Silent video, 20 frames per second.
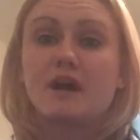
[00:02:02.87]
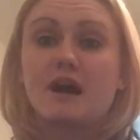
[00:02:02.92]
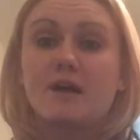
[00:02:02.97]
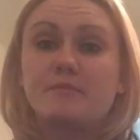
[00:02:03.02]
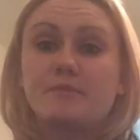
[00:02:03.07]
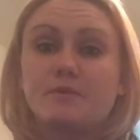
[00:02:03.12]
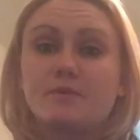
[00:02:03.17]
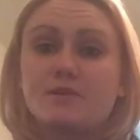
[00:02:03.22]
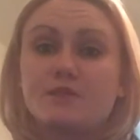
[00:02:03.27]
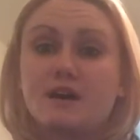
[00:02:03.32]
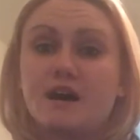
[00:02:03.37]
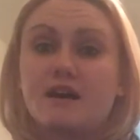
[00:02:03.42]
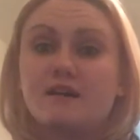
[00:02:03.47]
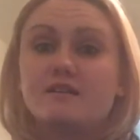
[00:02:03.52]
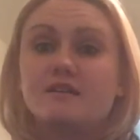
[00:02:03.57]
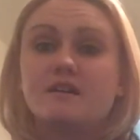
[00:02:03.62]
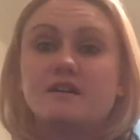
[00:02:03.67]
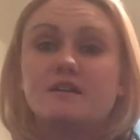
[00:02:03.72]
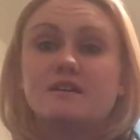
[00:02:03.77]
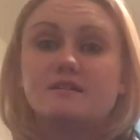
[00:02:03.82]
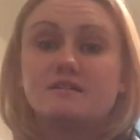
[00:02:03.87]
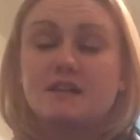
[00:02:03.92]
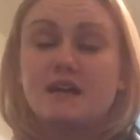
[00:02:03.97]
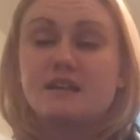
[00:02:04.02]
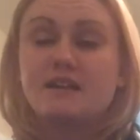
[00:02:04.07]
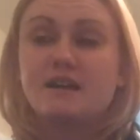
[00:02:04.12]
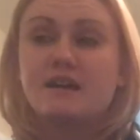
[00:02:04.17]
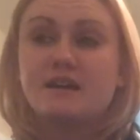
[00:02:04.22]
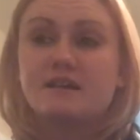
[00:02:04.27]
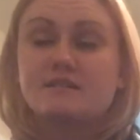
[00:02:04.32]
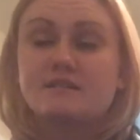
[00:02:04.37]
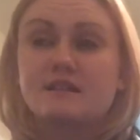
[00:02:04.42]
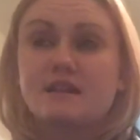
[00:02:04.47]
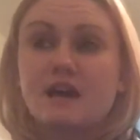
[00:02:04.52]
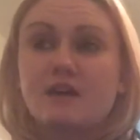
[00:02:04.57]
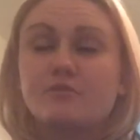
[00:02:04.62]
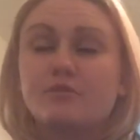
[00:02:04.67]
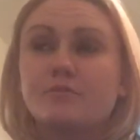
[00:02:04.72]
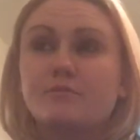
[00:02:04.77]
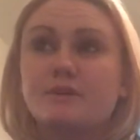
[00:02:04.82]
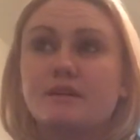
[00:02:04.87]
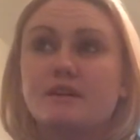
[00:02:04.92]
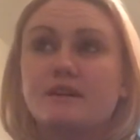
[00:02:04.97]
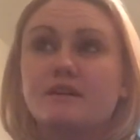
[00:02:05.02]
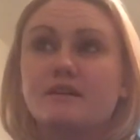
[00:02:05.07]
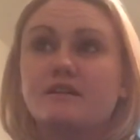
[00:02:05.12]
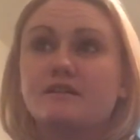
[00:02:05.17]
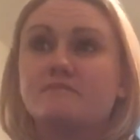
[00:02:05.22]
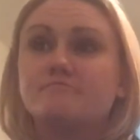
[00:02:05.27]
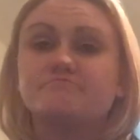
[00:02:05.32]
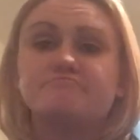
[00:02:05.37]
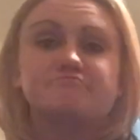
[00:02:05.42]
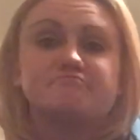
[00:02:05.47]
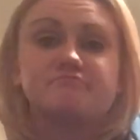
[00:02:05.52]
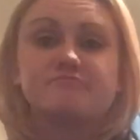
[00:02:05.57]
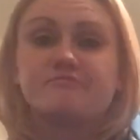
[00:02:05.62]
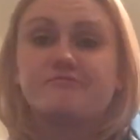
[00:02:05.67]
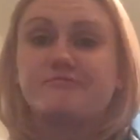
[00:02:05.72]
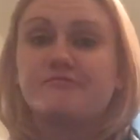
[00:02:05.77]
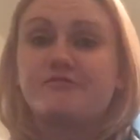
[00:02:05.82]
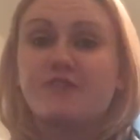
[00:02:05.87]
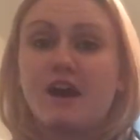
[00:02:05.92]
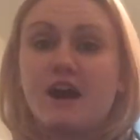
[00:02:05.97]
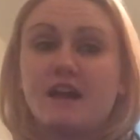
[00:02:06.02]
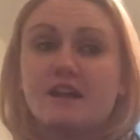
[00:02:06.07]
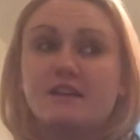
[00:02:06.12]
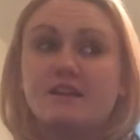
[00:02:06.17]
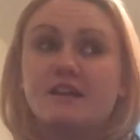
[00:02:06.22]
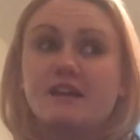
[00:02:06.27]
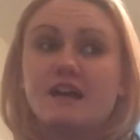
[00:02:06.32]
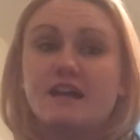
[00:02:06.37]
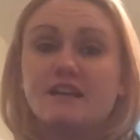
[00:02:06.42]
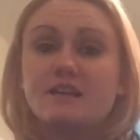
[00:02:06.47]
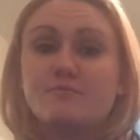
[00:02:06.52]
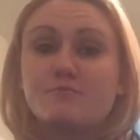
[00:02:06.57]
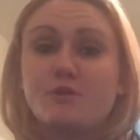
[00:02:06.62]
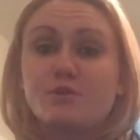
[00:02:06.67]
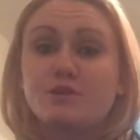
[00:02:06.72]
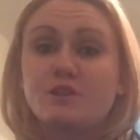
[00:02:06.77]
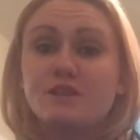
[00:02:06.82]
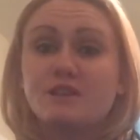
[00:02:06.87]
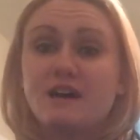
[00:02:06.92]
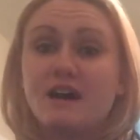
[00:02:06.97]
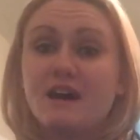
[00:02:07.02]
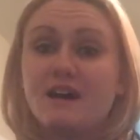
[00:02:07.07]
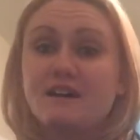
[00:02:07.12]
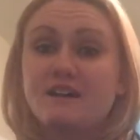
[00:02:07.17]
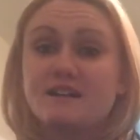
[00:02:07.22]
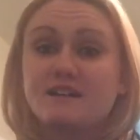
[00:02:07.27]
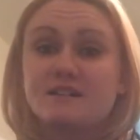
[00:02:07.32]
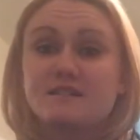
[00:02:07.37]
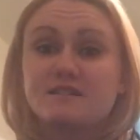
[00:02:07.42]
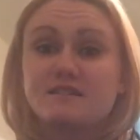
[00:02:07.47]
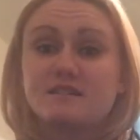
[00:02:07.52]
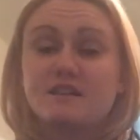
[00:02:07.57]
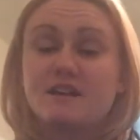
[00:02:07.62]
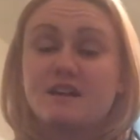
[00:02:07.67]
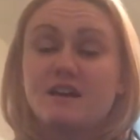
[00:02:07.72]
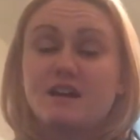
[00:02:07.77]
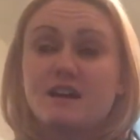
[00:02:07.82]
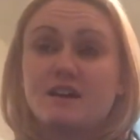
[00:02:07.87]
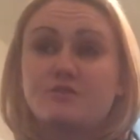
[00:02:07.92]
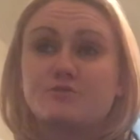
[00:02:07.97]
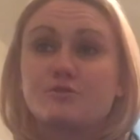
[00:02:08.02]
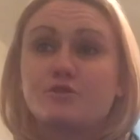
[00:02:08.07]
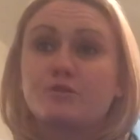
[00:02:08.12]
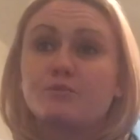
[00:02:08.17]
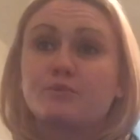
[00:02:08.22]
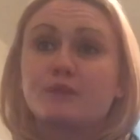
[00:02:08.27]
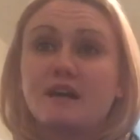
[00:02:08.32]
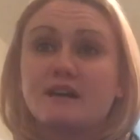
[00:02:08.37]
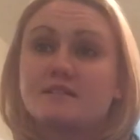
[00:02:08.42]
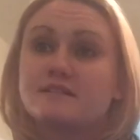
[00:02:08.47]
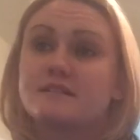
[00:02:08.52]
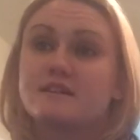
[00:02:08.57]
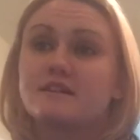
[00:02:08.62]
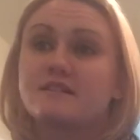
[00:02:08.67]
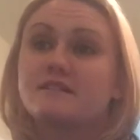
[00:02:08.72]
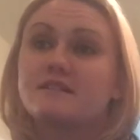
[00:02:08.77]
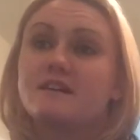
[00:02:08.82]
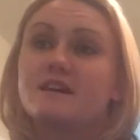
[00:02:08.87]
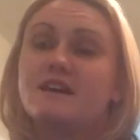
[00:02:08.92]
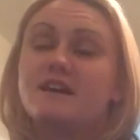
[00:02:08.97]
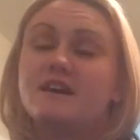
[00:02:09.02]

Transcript: happy with that. 10 eggs and I will be fine. Any more than that is a true blessing.